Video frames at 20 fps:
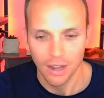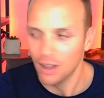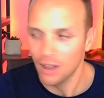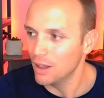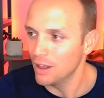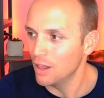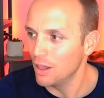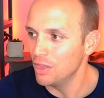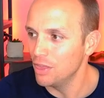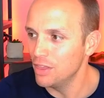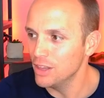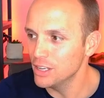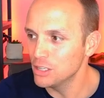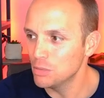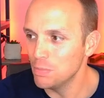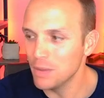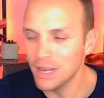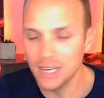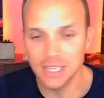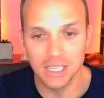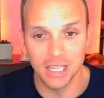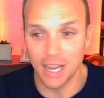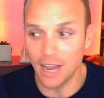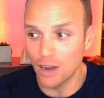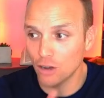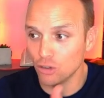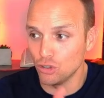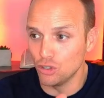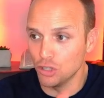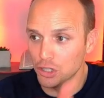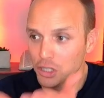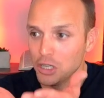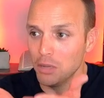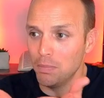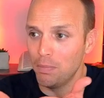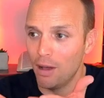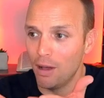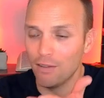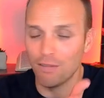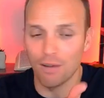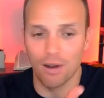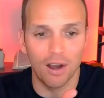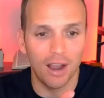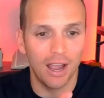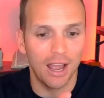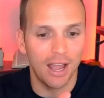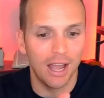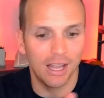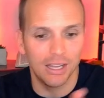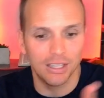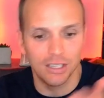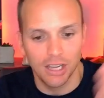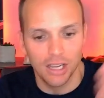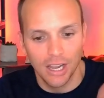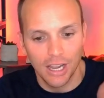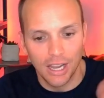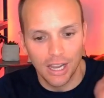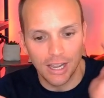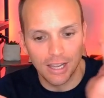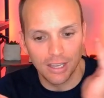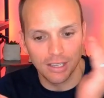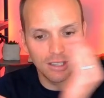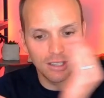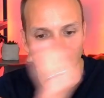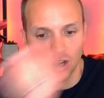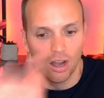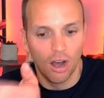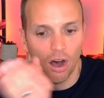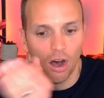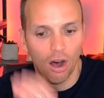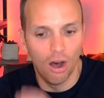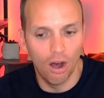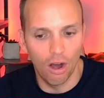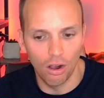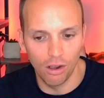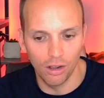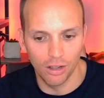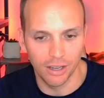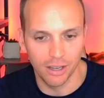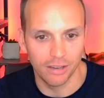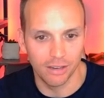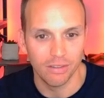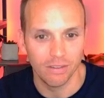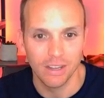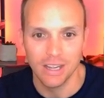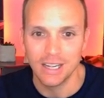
This means the air just above our heads is hauling